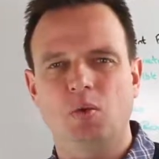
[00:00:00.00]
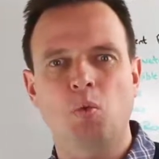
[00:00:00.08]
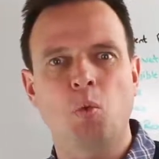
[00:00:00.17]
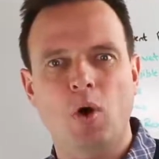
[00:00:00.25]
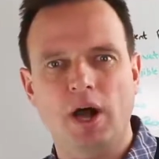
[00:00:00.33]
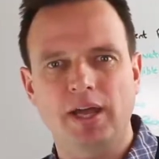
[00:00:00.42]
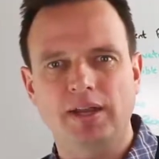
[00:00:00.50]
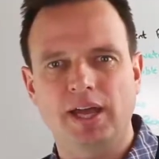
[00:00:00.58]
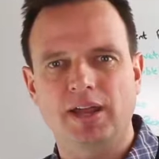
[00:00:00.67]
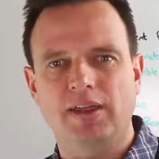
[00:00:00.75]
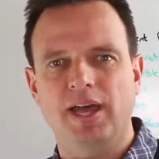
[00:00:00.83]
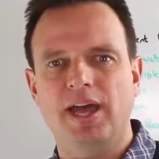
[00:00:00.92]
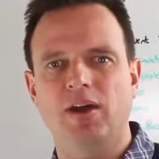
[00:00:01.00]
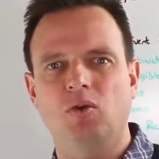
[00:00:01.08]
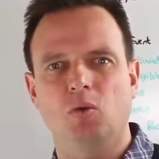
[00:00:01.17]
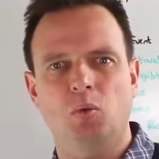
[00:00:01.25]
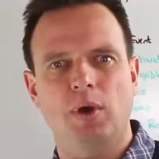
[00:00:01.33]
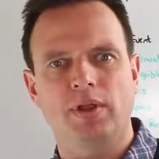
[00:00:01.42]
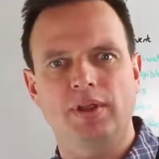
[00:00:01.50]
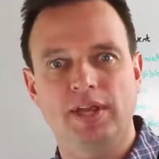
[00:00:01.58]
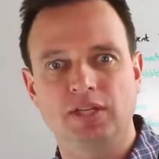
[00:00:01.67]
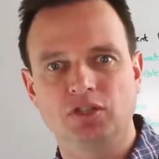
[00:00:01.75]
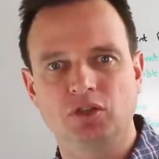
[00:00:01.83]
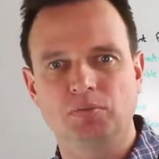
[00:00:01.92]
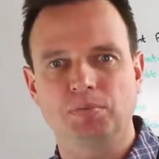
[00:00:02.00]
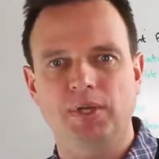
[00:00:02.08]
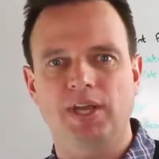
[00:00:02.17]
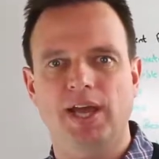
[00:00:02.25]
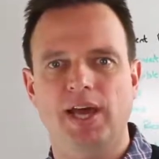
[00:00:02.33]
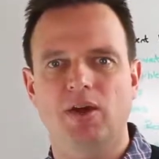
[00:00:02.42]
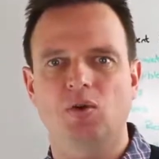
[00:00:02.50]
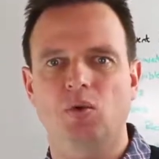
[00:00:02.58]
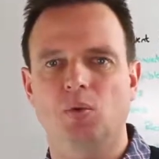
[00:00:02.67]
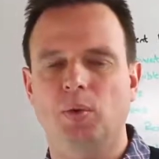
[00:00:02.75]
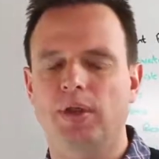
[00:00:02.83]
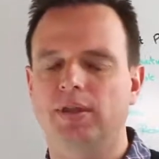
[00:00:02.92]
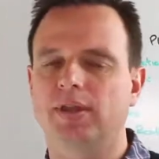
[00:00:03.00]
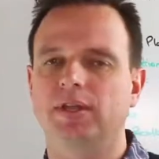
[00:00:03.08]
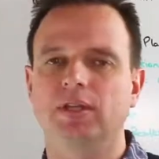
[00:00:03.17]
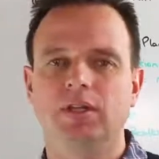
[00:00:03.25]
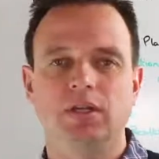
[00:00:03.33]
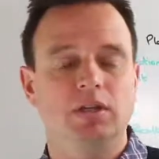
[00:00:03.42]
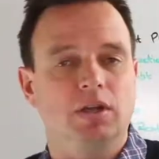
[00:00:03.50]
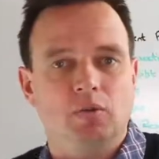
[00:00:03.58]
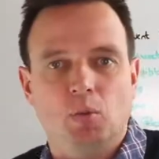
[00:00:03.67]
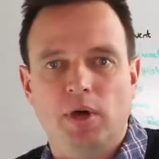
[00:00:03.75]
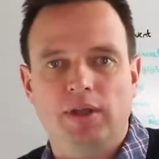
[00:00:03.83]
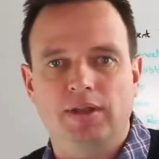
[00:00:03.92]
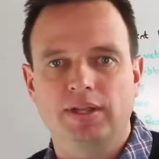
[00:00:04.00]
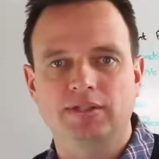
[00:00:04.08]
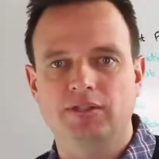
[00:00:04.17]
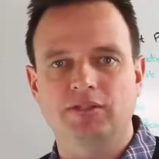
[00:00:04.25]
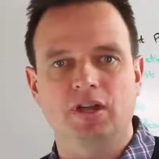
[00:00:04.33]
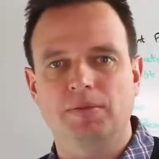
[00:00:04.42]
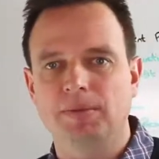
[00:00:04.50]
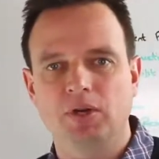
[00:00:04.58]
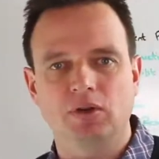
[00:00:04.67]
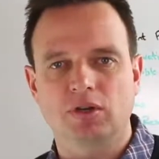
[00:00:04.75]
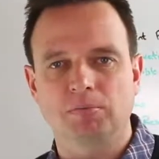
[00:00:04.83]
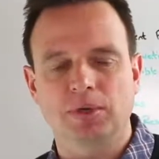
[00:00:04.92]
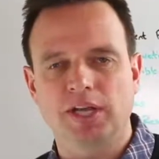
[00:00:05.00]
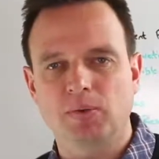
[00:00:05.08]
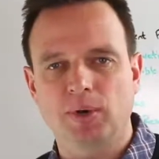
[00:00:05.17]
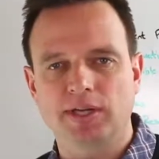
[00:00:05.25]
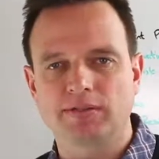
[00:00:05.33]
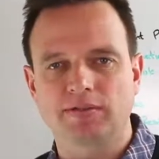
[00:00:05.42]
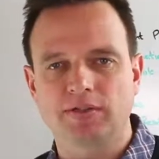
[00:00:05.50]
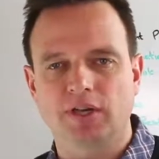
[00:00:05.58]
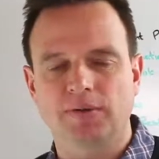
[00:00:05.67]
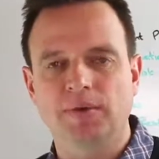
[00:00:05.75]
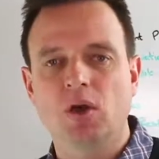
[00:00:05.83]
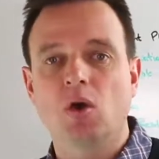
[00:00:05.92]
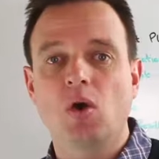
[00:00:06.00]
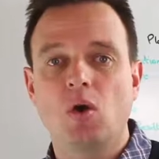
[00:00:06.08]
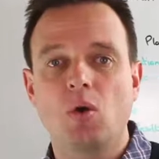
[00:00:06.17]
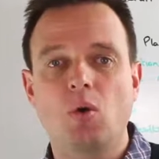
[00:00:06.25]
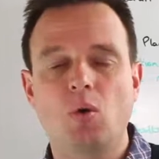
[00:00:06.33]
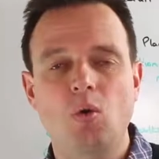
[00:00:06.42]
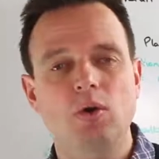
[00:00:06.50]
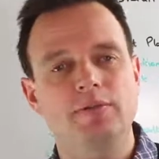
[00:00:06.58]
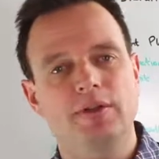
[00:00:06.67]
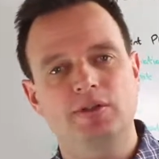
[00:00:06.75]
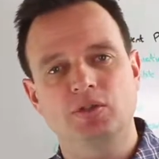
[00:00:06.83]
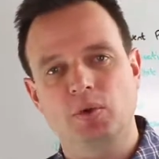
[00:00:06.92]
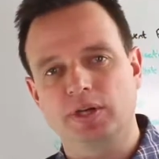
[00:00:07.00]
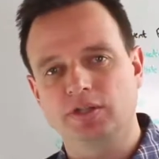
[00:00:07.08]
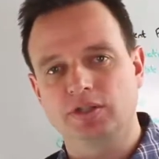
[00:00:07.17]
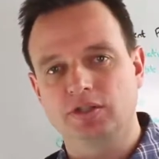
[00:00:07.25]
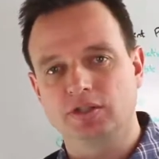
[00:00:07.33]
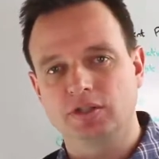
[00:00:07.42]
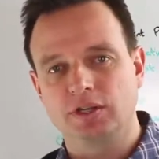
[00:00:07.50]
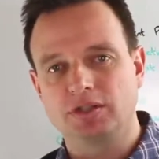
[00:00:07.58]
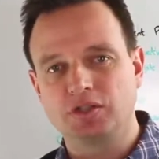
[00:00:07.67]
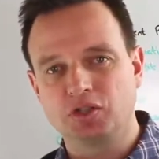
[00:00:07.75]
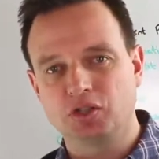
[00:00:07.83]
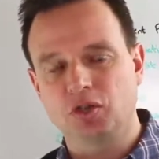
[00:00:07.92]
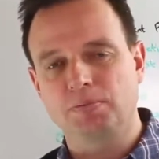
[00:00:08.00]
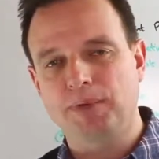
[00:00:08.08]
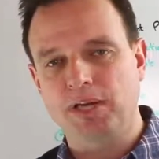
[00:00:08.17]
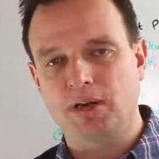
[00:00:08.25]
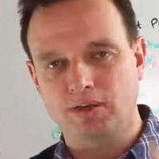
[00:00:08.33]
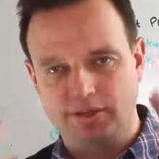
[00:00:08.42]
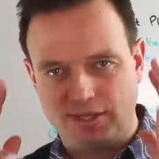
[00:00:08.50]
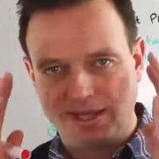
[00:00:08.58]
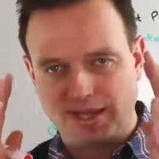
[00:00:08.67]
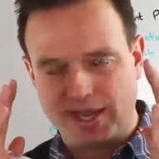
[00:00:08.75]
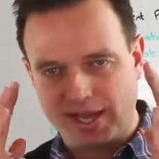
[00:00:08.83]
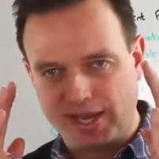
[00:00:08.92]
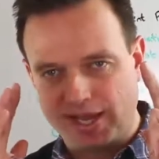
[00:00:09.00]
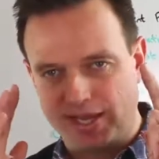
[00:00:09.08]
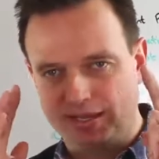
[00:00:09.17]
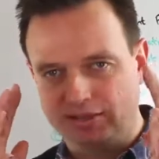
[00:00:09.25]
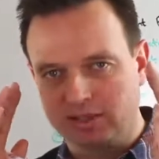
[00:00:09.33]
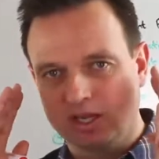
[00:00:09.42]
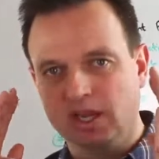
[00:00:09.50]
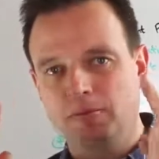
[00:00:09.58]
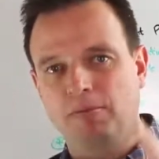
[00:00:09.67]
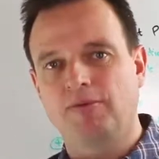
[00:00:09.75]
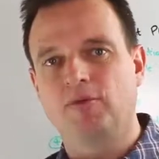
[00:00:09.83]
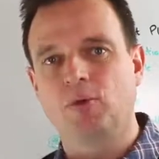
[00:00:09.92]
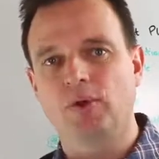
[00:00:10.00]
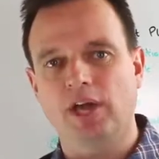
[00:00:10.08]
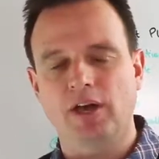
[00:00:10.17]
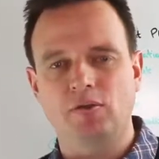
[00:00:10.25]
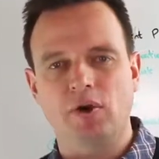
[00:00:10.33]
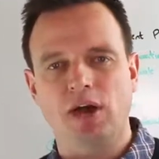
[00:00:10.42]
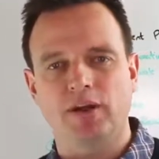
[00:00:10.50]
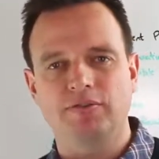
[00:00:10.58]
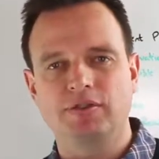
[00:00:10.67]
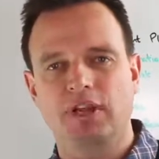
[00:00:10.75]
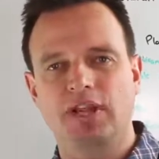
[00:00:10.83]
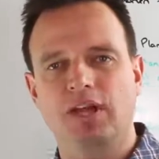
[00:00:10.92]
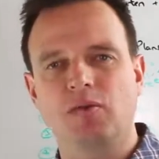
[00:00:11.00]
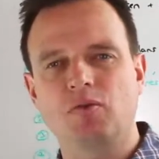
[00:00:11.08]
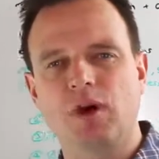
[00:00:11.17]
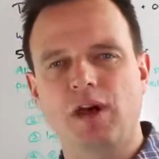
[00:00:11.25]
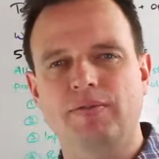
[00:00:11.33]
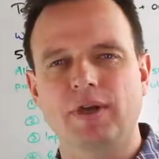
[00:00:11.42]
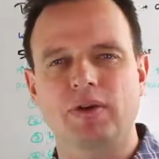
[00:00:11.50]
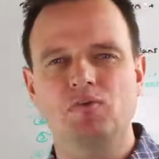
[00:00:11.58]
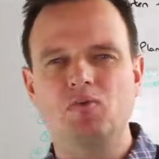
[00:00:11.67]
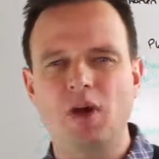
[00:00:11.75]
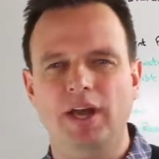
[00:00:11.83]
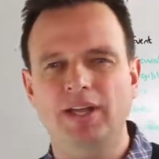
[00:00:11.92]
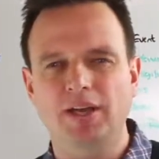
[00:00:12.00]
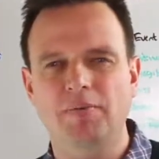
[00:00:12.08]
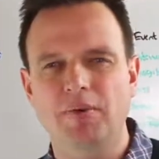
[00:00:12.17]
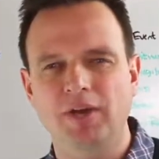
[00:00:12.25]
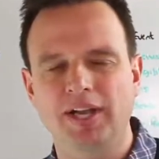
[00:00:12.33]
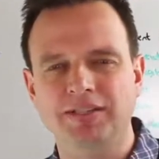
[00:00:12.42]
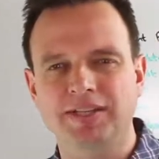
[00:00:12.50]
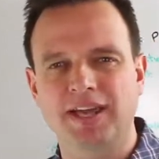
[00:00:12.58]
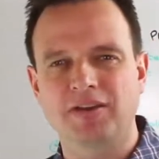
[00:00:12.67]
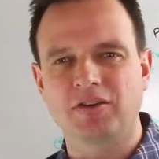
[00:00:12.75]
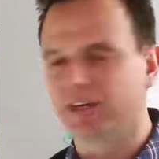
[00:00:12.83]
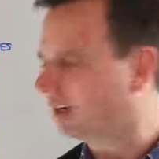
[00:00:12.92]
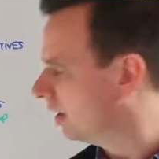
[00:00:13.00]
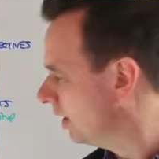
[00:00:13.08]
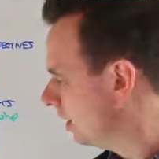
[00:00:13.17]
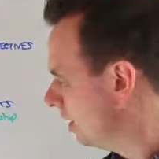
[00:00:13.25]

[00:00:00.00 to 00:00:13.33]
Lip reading: why they're there, or whether they should be there, or whether this is going to be a complete waste of time. All of those questions should have been answered in their heads before they arrive. So they arrive going, right, come on, let's get on it.